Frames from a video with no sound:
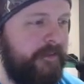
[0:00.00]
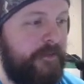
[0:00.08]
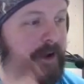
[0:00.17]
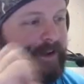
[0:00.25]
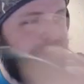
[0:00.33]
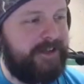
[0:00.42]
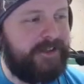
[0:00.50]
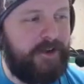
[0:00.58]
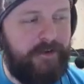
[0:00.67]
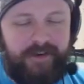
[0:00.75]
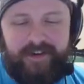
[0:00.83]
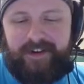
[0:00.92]
Fox, how's it
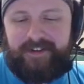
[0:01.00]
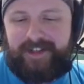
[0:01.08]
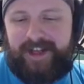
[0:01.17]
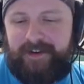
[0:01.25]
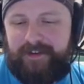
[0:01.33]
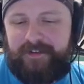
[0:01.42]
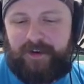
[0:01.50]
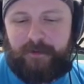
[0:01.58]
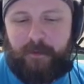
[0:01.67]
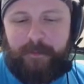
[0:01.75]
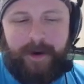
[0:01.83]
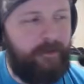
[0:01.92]
going? Look at that.
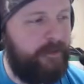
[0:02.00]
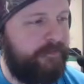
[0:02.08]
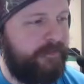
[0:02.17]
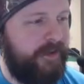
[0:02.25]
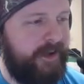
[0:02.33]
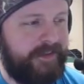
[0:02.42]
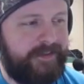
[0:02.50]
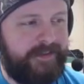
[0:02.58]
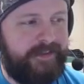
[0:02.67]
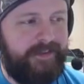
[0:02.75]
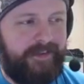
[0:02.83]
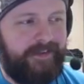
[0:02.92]
Turbo-powered Fox.
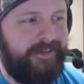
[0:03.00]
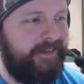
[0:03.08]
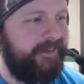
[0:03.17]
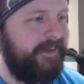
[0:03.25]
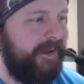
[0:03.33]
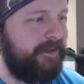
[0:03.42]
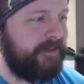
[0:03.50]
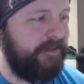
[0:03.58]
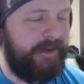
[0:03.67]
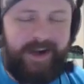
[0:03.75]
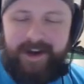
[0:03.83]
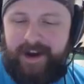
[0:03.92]
How's it
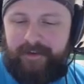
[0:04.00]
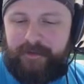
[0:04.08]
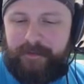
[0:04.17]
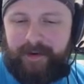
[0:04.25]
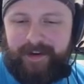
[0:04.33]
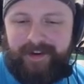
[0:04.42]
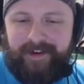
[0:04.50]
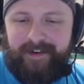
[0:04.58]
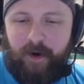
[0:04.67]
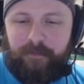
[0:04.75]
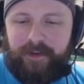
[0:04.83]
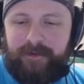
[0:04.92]
going, everybody?
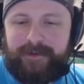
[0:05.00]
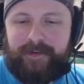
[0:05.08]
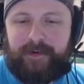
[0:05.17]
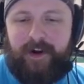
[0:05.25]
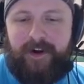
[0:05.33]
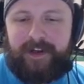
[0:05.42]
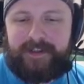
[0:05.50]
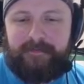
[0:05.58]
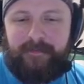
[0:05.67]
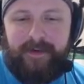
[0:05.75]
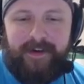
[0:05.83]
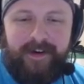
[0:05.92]
Hopefully everyone's having an
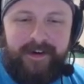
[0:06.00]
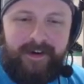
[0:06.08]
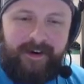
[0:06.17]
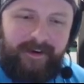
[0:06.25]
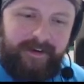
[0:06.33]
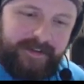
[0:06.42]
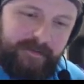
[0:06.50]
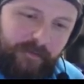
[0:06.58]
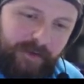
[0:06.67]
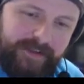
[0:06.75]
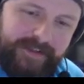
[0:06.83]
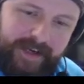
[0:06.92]
awesome, awesome
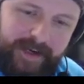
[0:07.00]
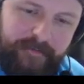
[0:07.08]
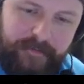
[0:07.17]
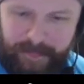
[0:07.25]
Wednesday.